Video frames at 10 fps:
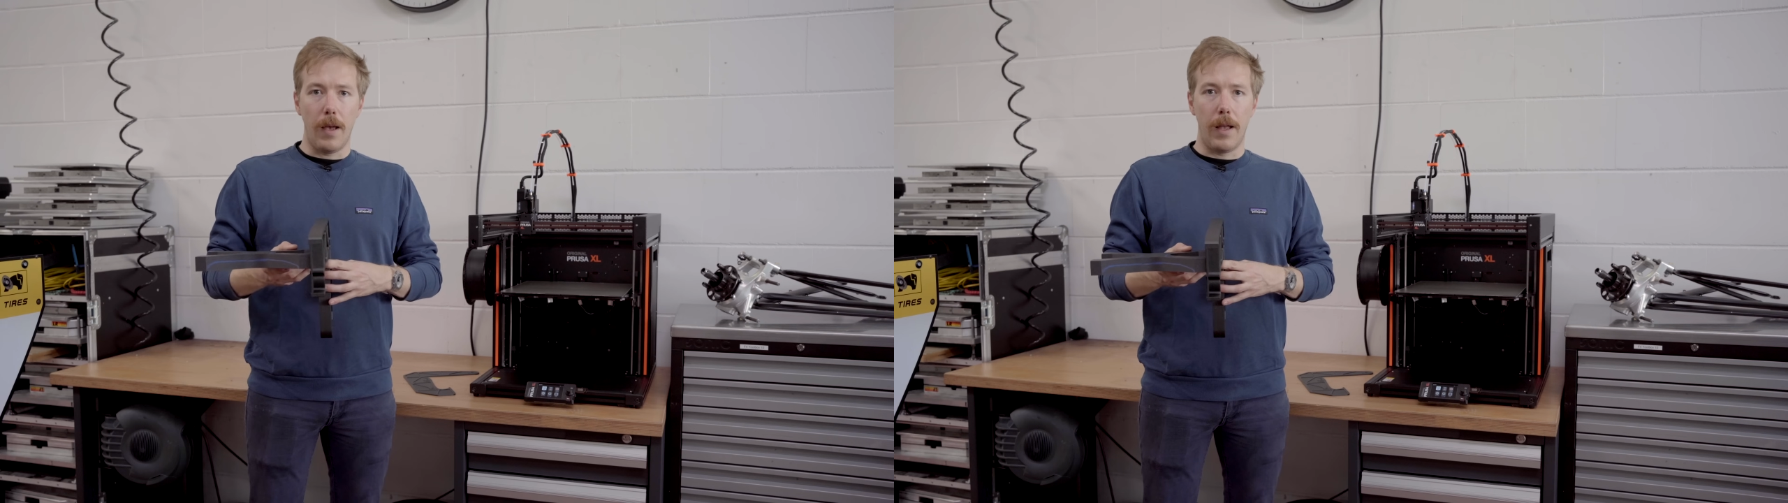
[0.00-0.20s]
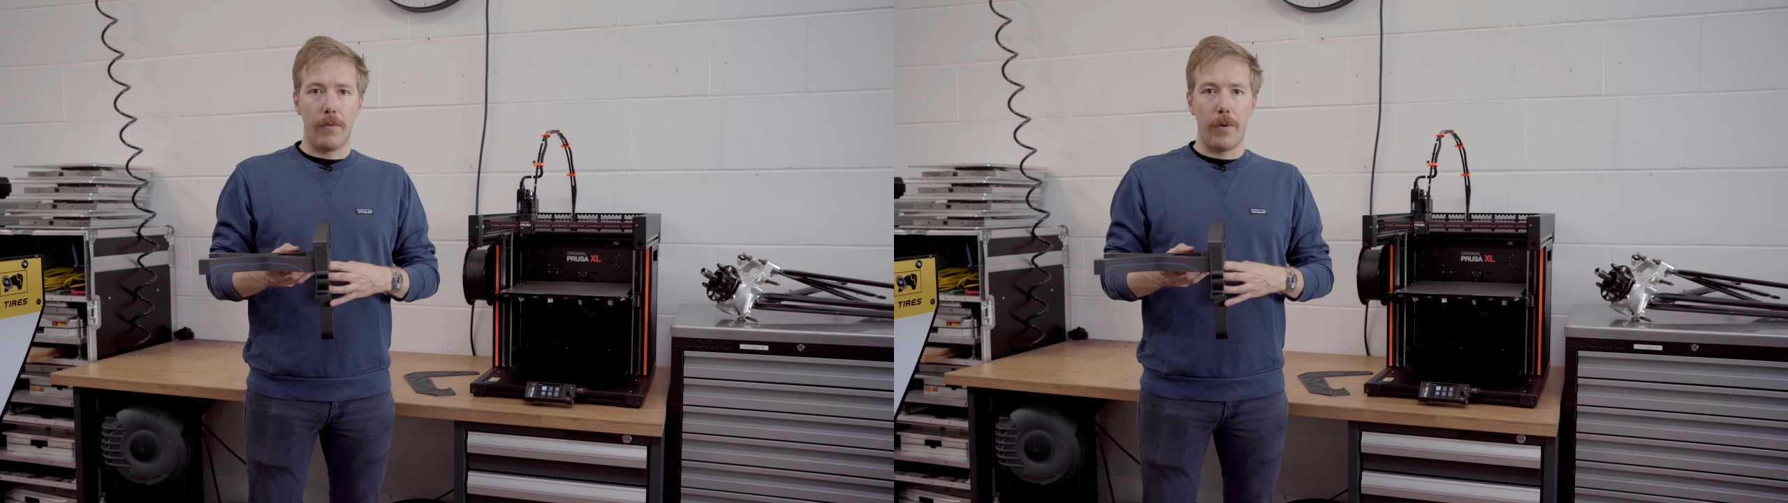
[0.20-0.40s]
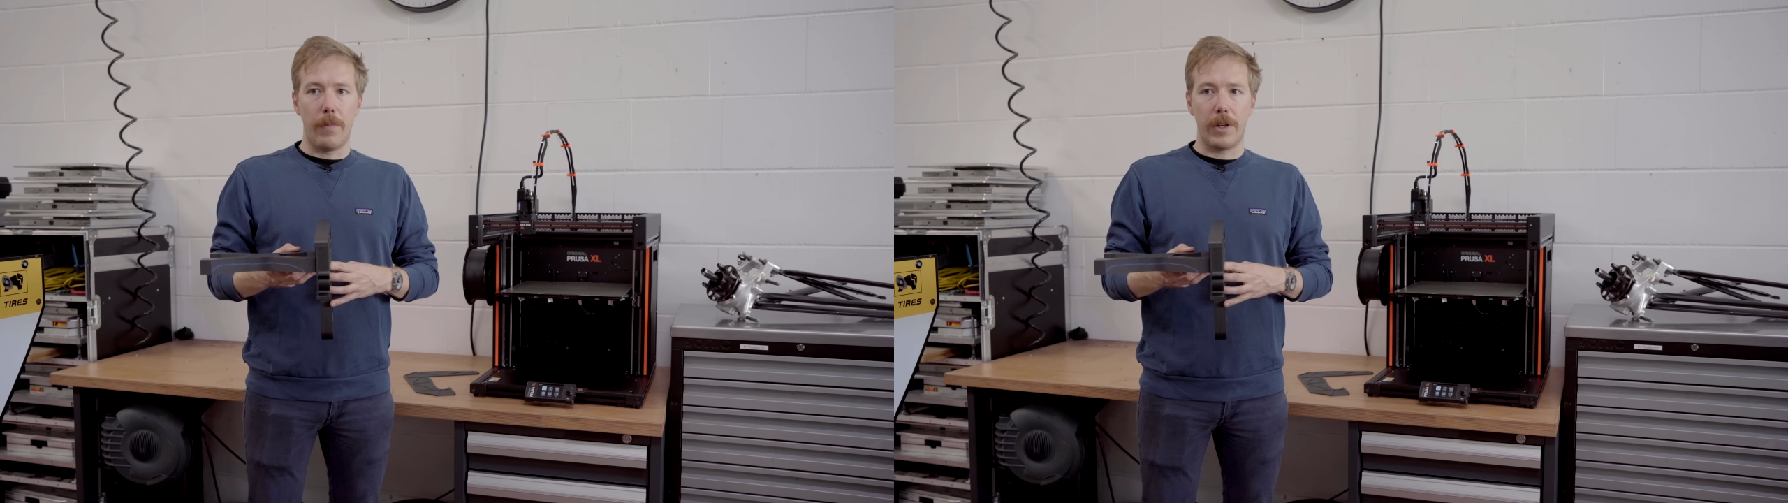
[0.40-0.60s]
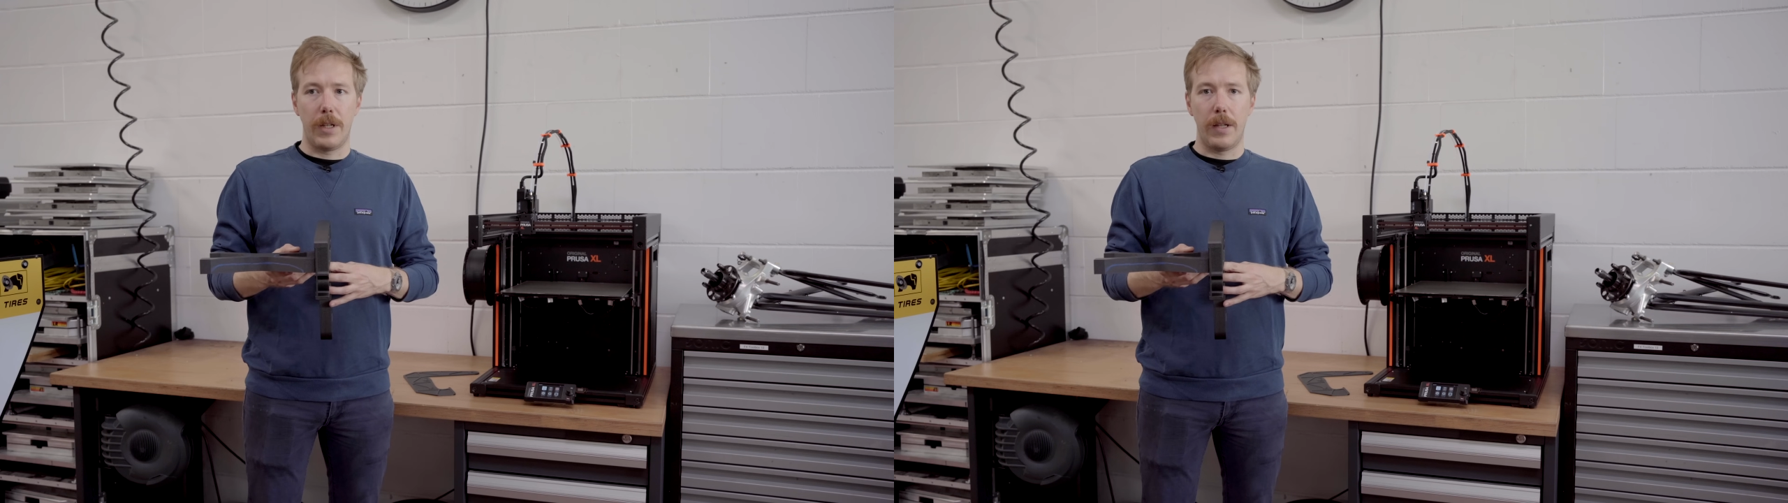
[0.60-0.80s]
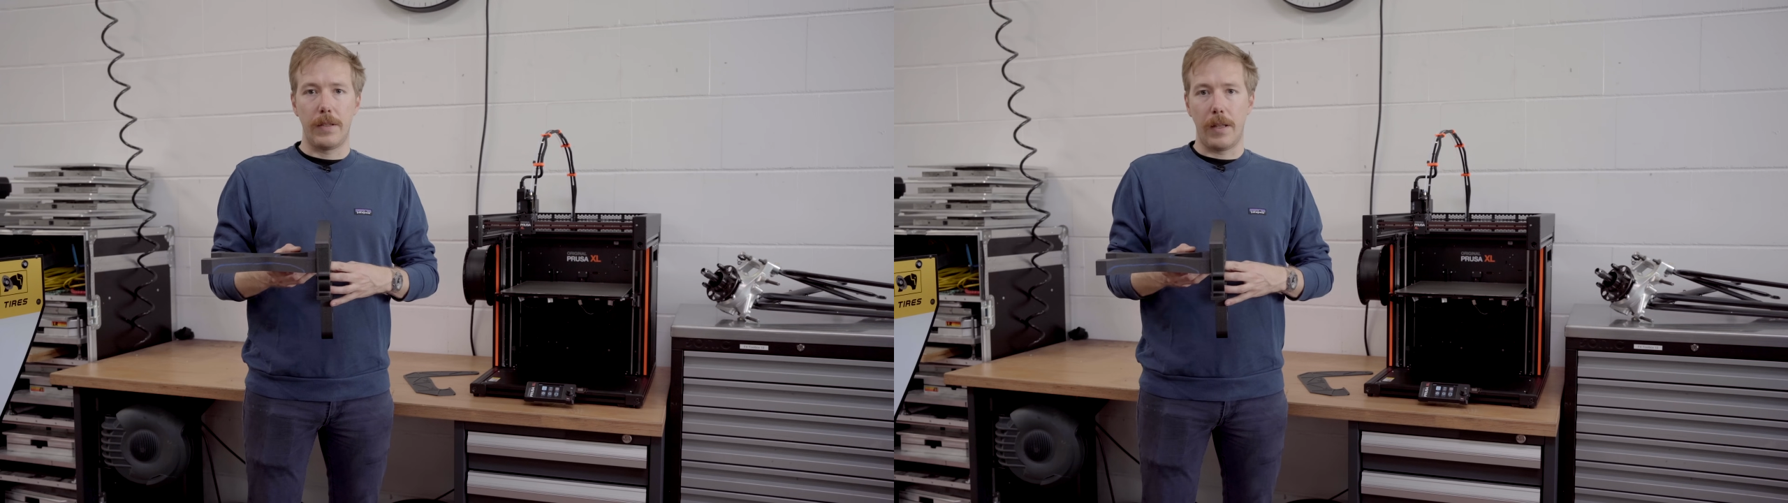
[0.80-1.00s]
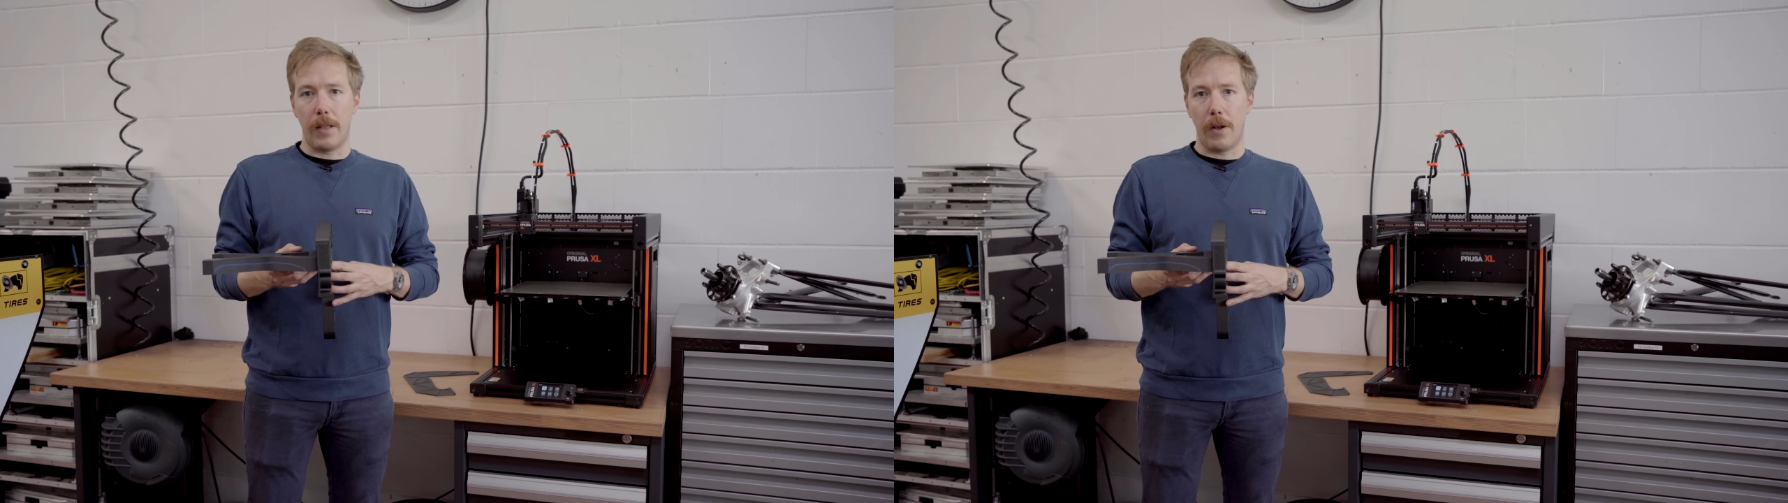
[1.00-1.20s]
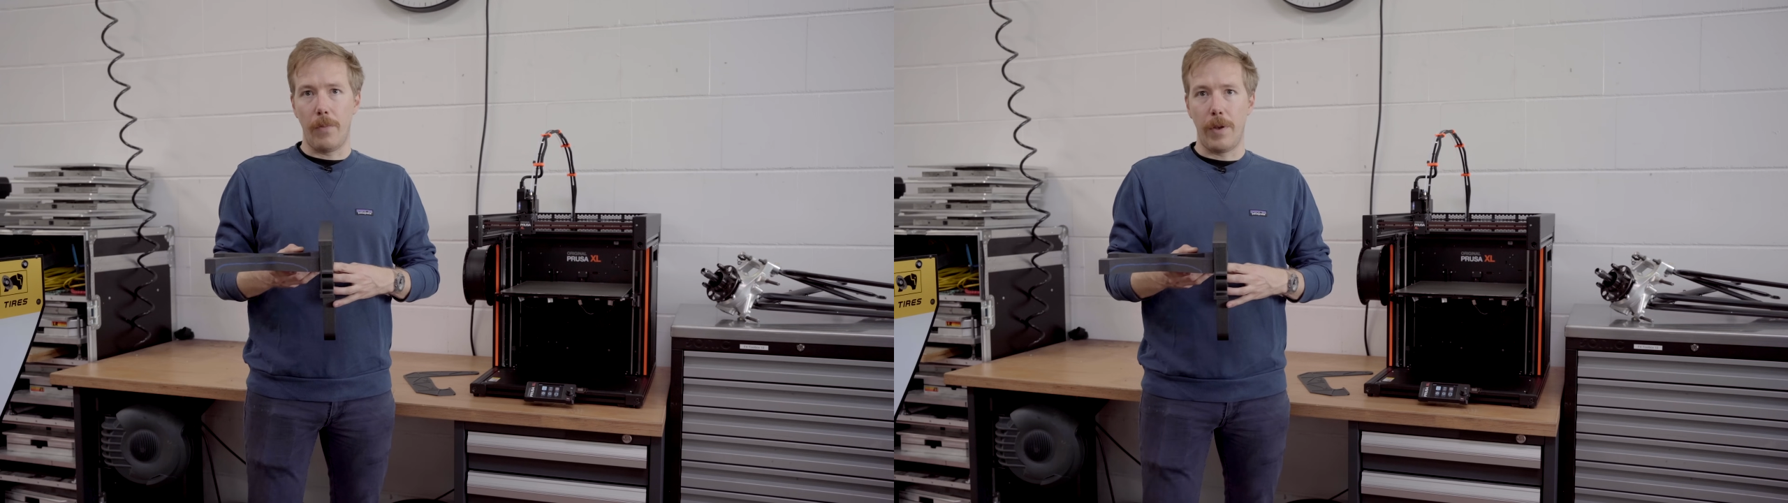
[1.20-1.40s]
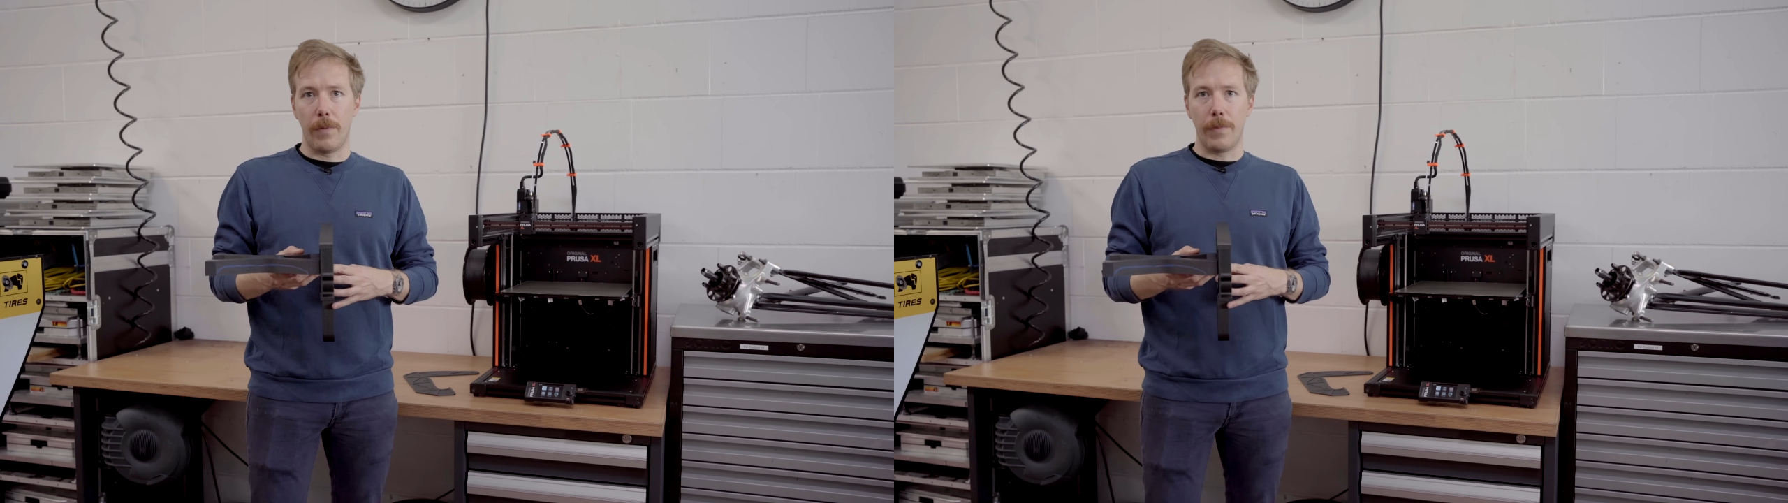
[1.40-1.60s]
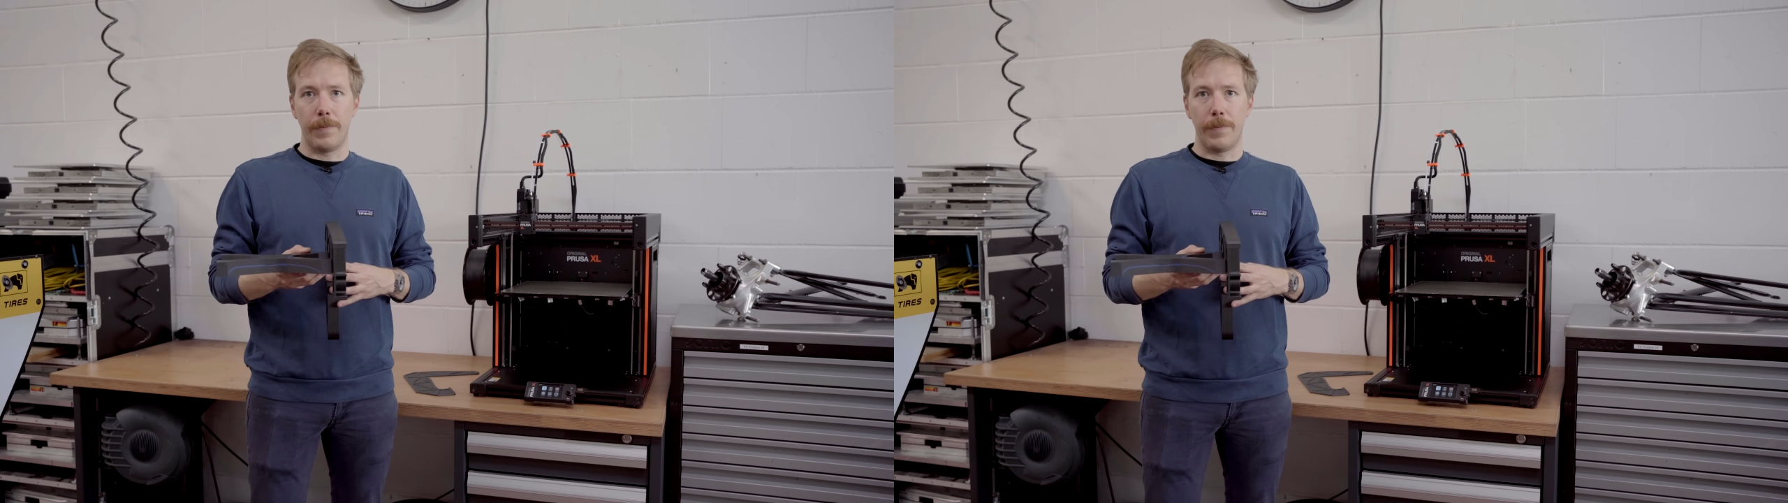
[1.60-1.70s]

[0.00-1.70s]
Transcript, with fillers: and we machine it then in aluminum.